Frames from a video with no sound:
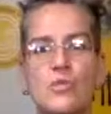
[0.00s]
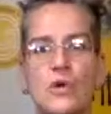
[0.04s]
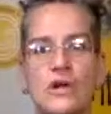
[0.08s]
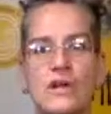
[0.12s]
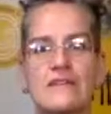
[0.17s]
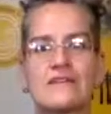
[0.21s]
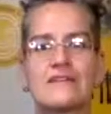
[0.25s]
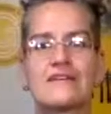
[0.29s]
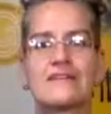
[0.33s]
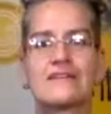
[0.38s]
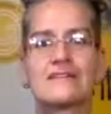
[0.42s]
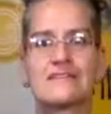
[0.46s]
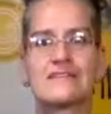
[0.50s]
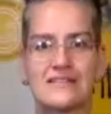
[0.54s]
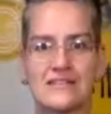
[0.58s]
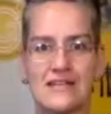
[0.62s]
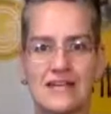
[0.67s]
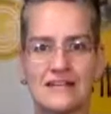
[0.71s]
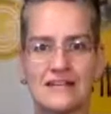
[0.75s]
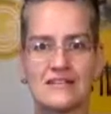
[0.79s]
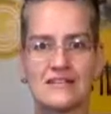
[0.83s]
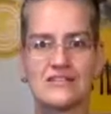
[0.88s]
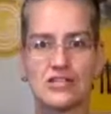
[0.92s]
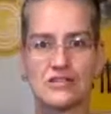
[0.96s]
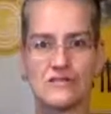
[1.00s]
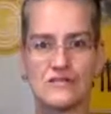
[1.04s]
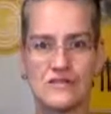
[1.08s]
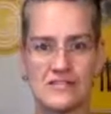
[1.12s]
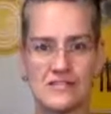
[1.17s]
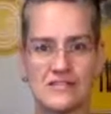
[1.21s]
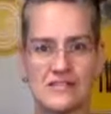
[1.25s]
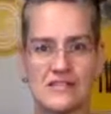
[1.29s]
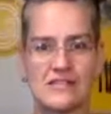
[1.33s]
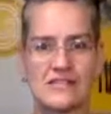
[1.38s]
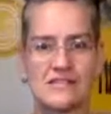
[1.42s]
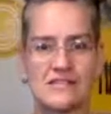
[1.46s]
of the extended
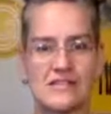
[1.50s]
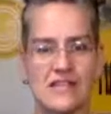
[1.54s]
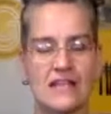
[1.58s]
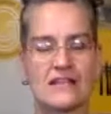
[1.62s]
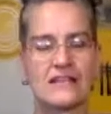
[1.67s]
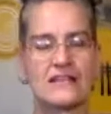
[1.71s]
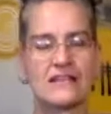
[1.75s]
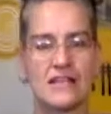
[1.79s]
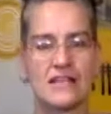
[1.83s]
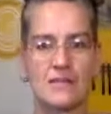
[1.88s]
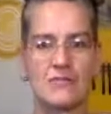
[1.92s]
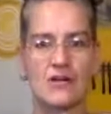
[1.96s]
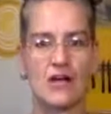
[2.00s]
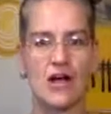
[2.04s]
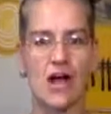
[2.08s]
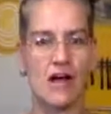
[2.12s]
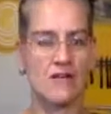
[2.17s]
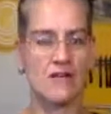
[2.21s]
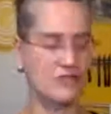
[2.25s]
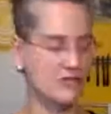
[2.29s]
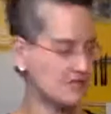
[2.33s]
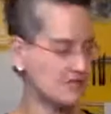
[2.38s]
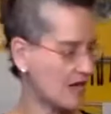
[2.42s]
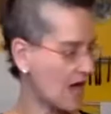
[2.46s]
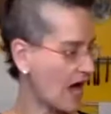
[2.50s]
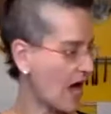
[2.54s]
services that the library offers.